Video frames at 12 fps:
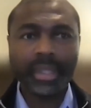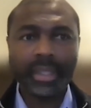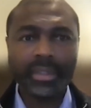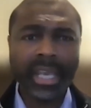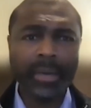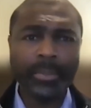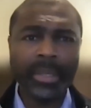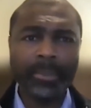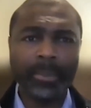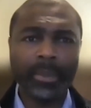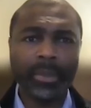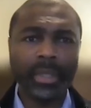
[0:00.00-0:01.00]
to have
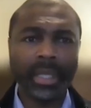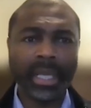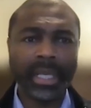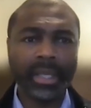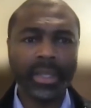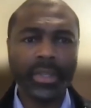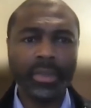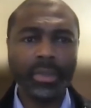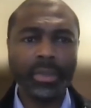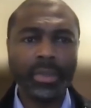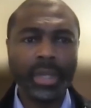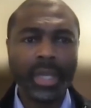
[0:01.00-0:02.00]
people like
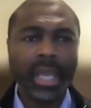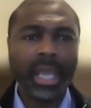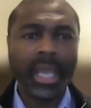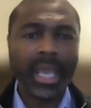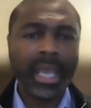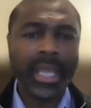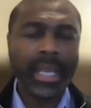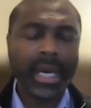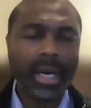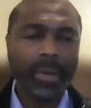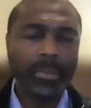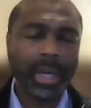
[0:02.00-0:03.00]
you and
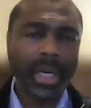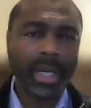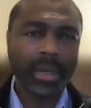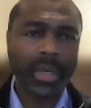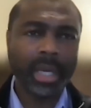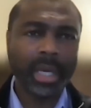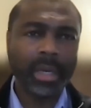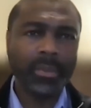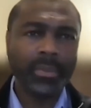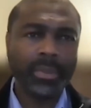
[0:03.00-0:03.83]
uh, Mark uh,